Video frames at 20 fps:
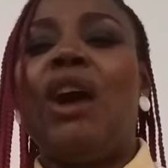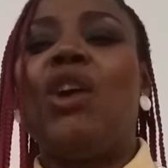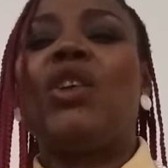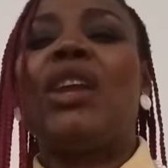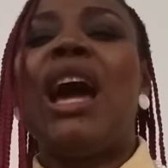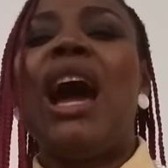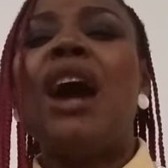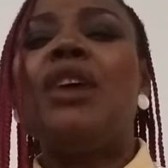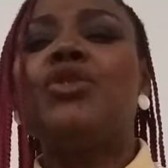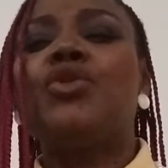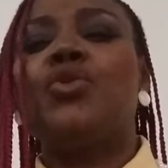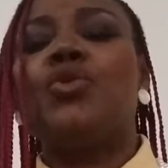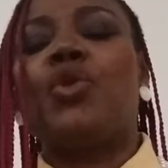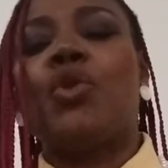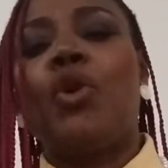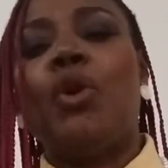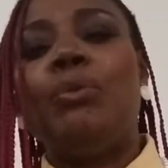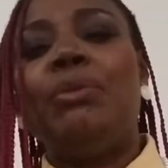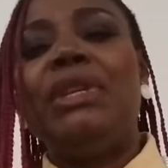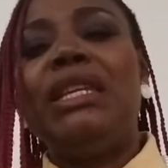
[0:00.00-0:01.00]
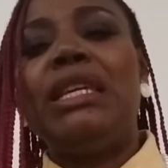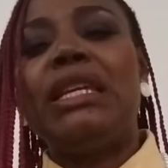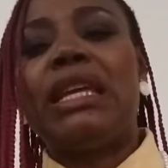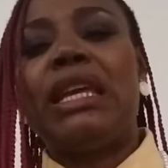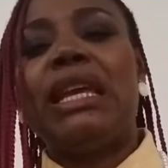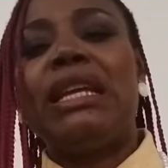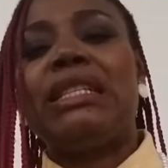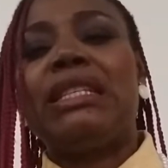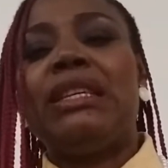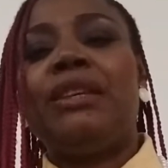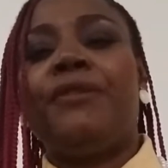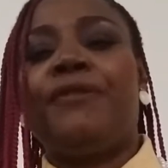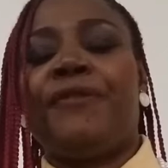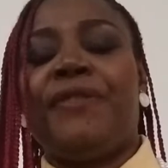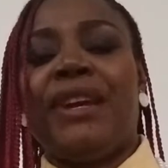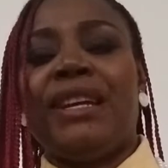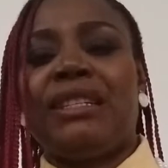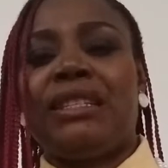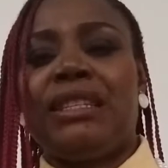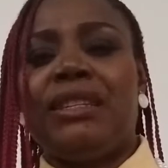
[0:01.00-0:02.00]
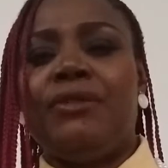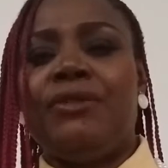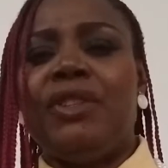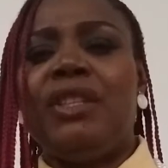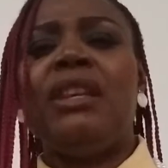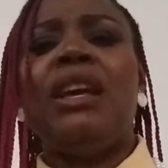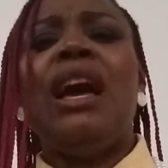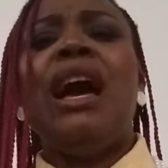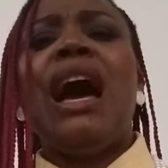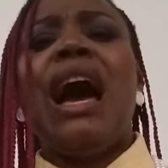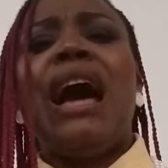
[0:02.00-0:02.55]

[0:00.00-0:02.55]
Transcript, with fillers: on how to communicate effectively